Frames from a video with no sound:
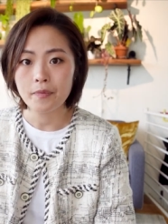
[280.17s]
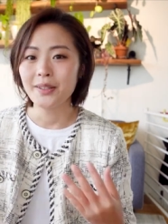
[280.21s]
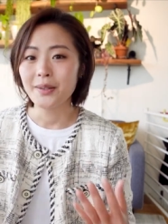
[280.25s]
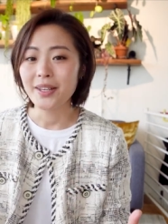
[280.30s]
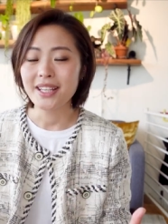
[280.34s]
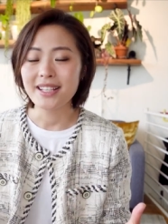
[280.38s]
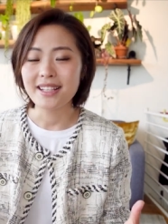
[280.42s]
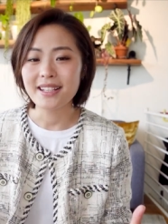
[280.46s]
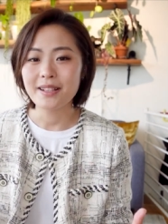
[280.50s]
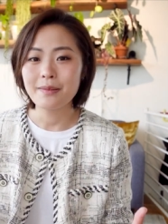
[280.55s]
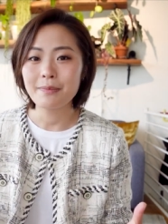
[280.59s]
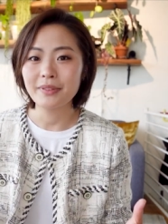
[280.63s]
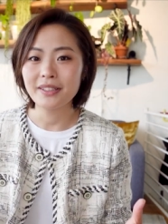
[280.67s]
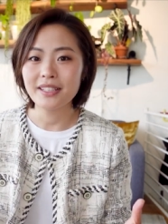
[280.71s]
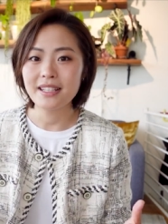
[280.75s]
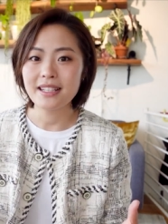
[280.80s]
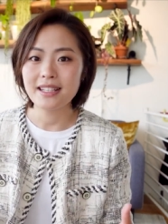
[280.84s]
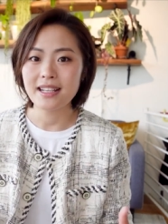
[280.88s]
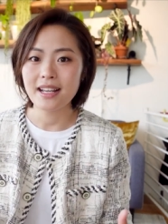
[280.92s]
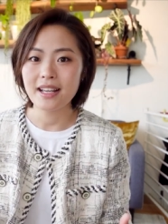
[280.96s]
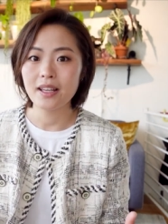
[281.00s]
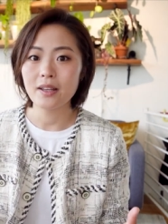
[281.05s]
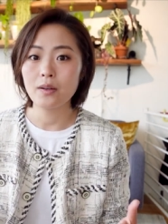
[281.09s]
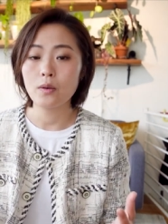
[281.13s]
you can simply
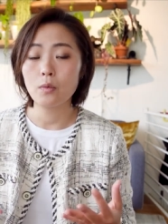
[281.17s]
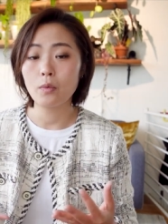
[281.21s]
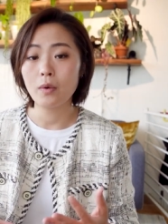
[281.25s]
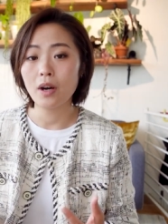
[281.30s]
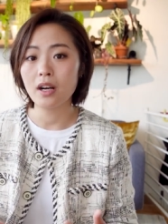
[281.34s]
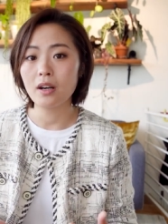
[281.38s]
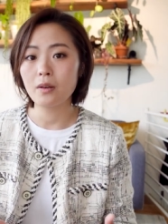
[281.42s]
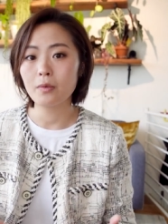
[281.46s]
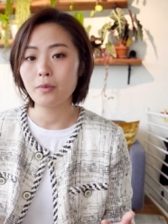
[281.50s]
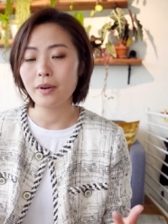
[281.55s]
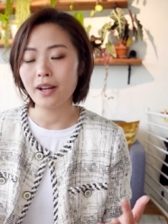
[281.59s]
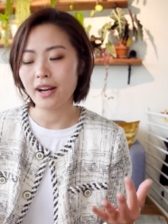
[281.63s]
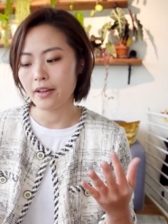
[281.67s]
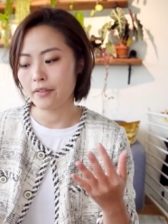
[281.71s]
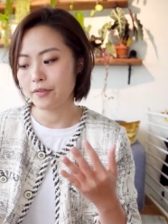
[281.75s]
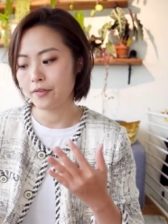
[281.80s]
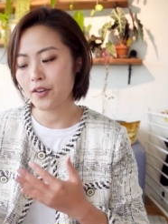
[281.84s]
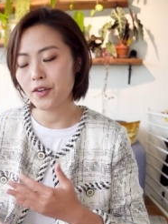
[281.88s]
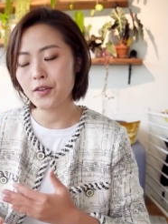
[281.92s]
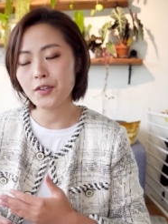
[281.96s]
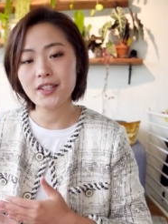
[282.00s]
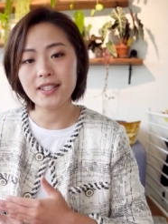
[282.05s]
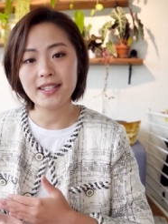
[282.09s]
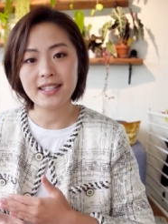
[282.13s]
say, well, when I
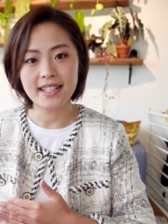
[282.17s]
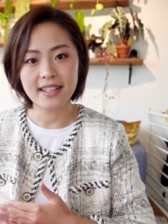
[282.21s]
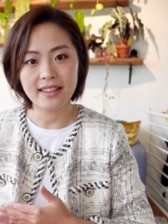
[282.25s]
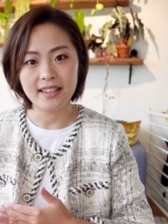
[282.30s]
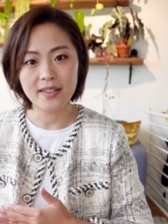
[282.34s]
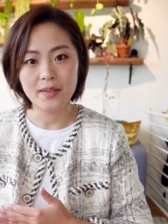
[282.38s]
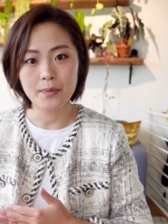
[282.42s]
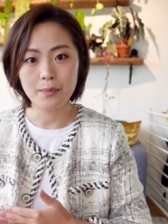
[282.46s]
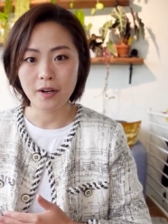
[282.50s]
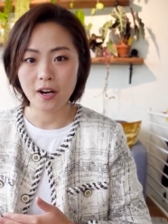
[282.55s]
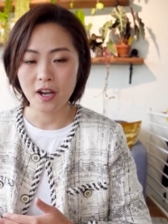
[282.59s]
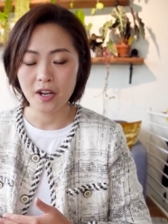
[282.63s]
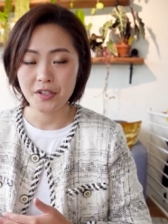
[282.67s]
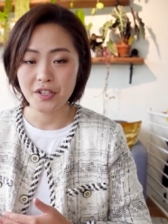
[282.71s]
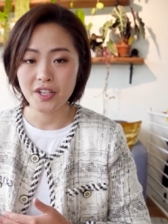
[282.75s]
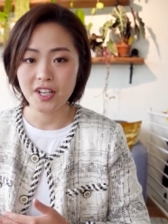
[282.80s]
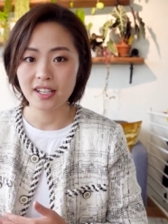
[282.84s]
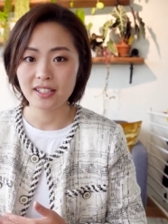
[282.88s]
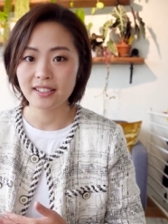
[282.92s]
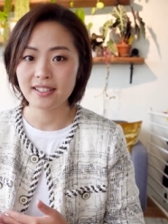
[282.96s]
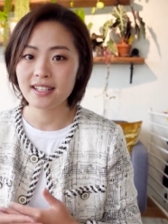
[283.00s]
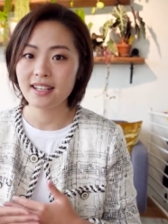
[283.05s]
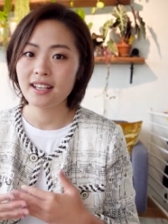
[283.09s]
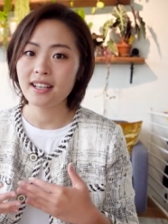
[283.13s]
first did this
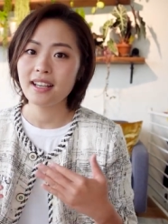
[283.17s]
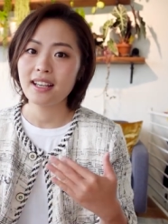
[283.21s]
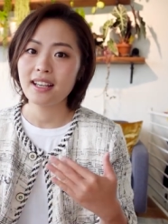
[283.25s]
project,